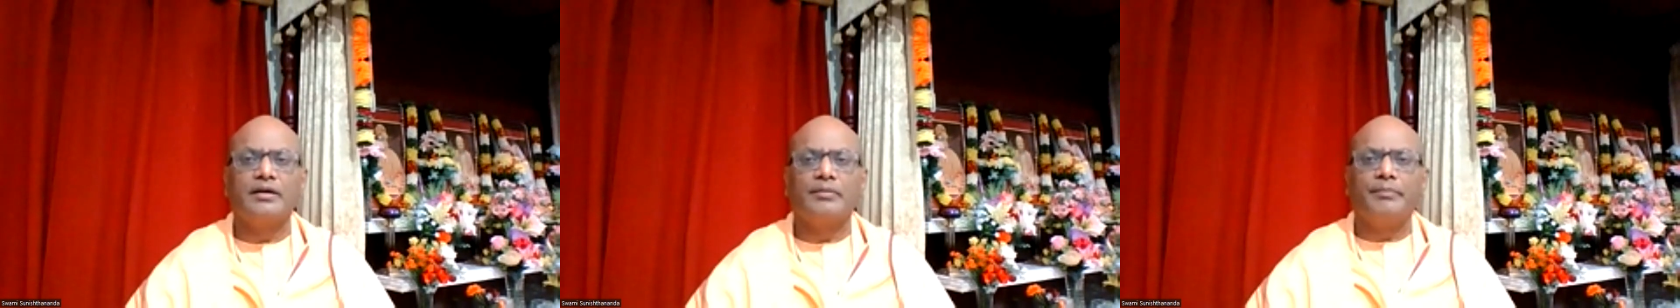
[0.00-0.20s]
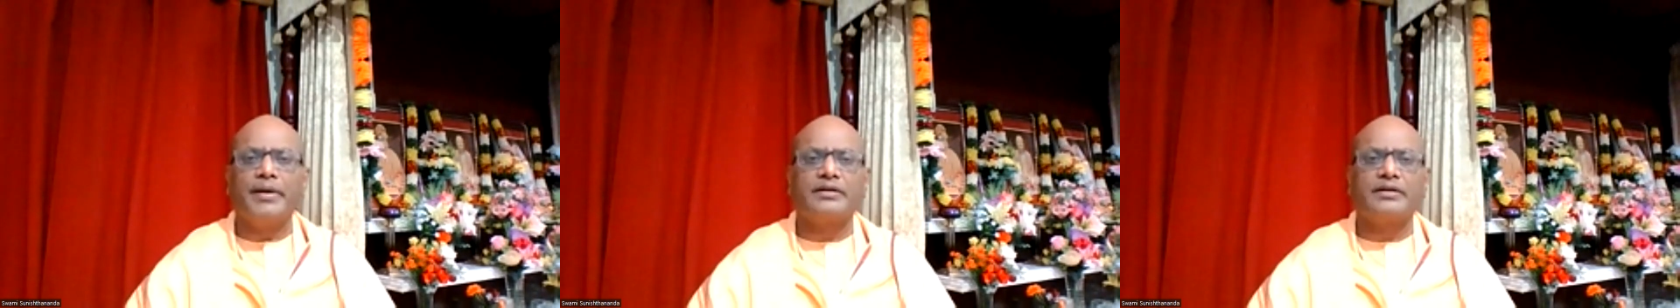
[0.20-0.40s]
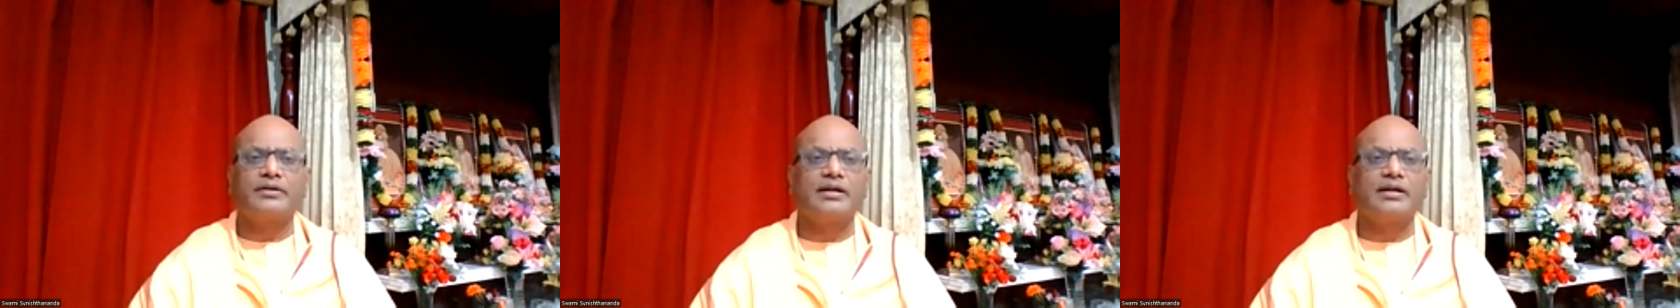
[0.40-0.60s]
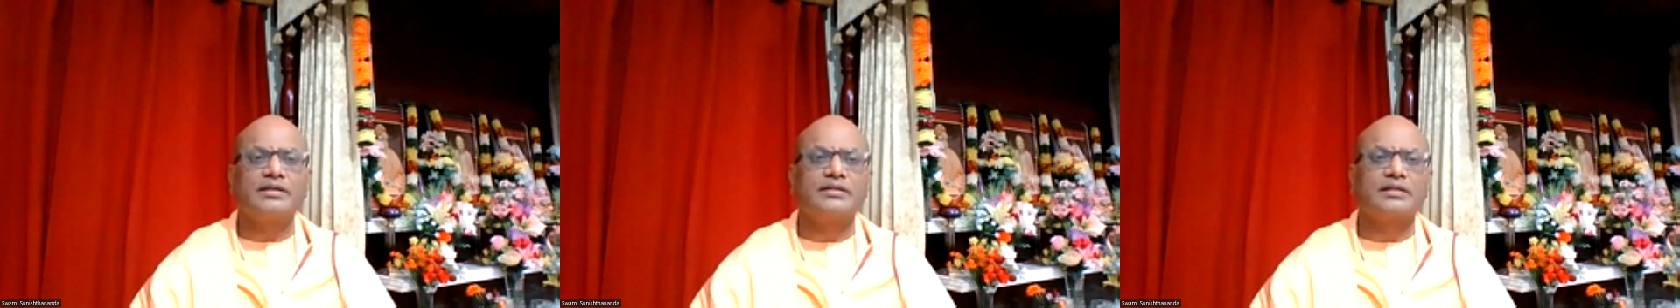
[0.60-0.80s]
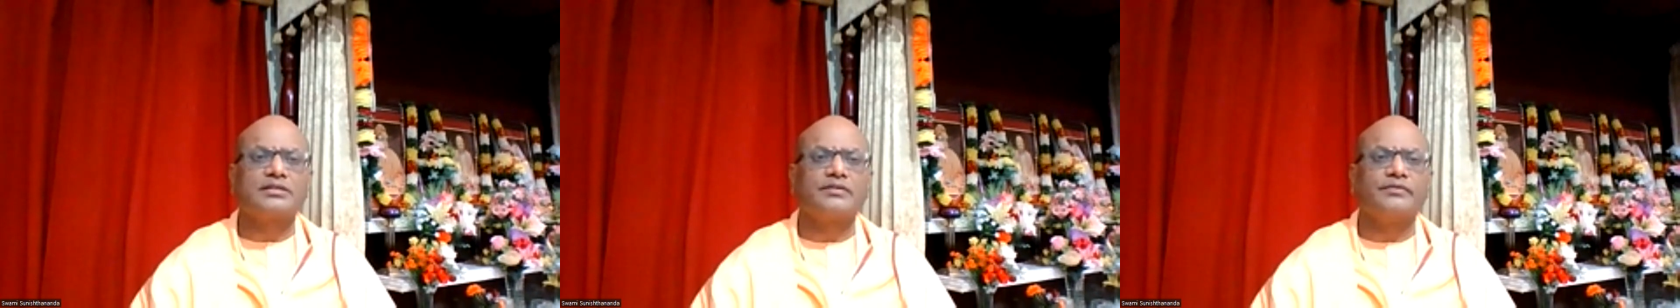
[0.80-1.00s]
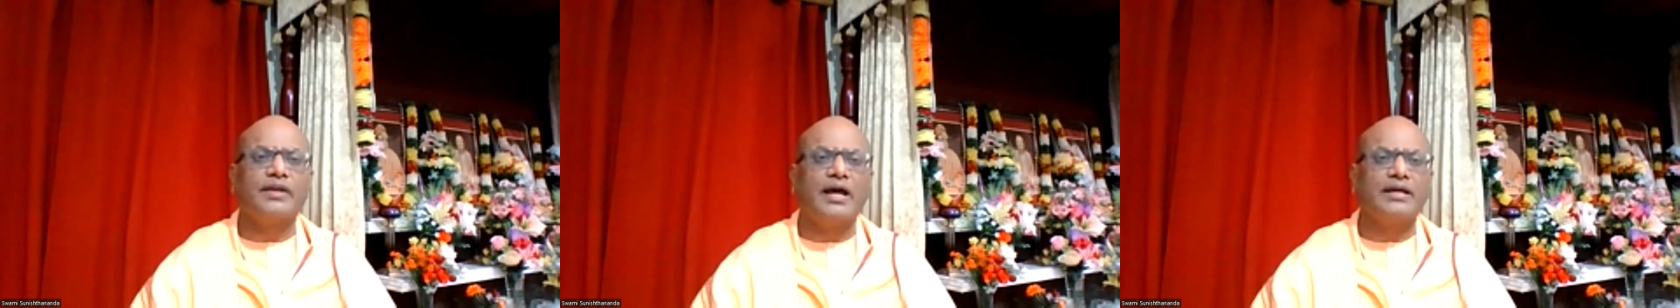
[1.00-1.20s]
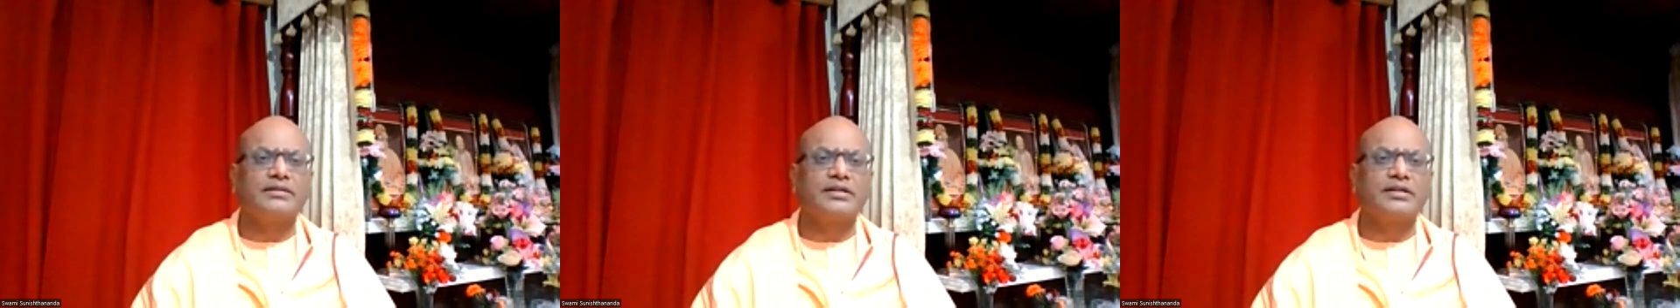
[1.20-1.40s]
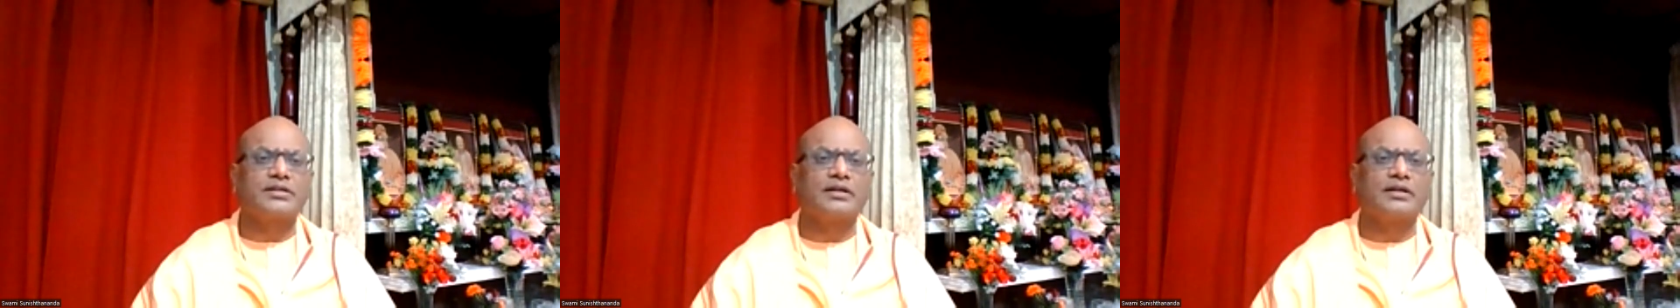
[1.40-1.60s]
materialistic
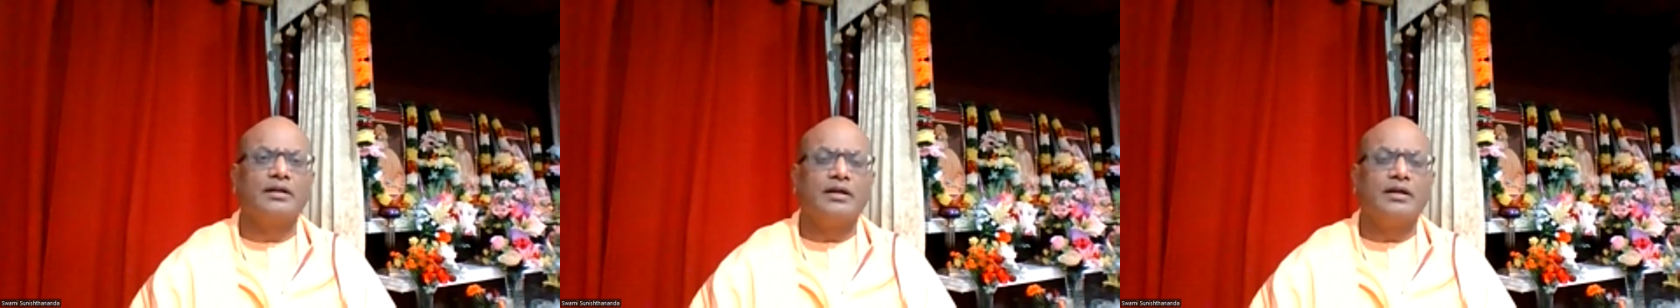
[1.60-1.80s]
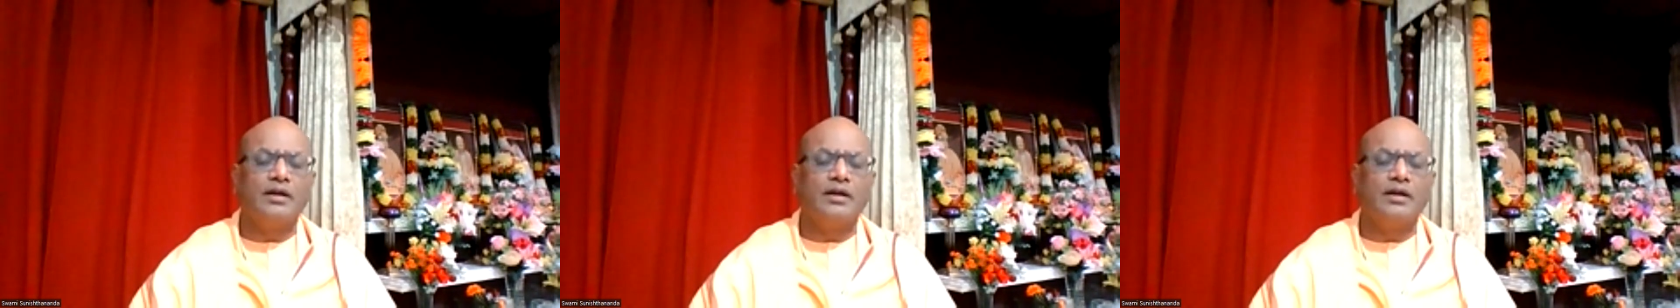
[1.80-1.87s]
civilization,